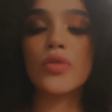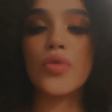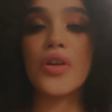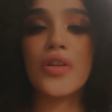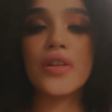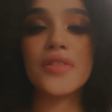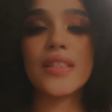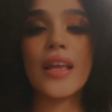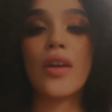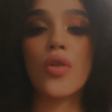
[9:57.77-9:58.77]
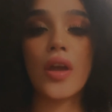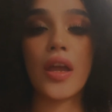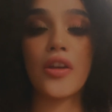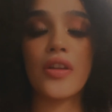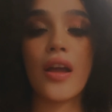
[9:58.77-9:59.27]
where it's like, okay,
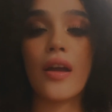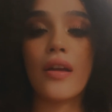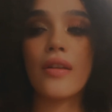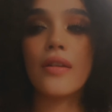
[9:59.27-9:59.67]
you're not